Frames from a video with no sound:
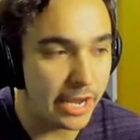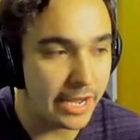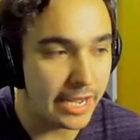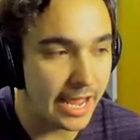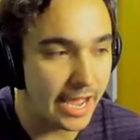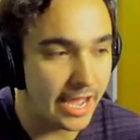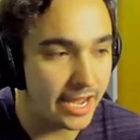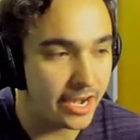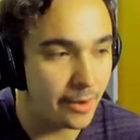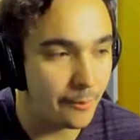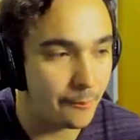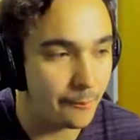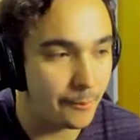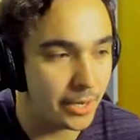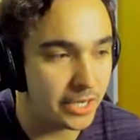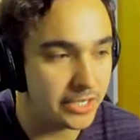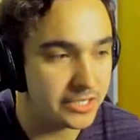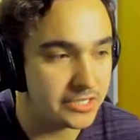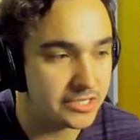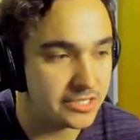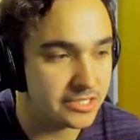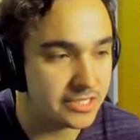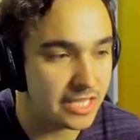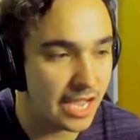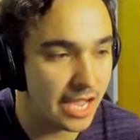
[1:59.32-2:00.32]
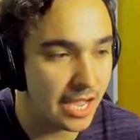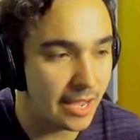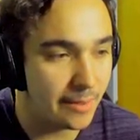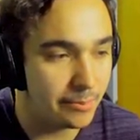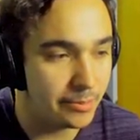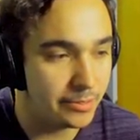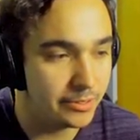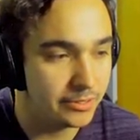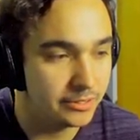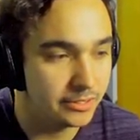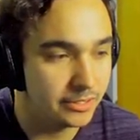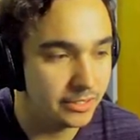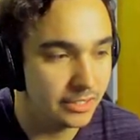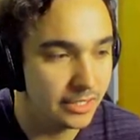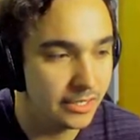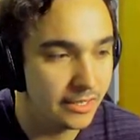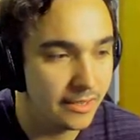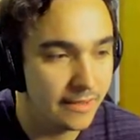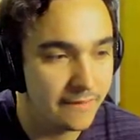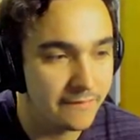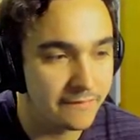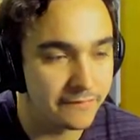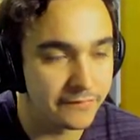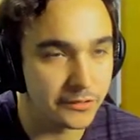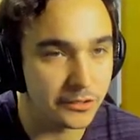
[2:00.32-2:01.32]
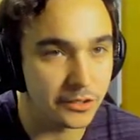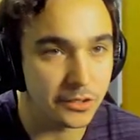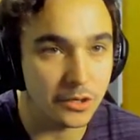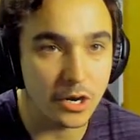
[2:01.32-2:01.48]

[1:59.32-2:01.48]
at a bus stop for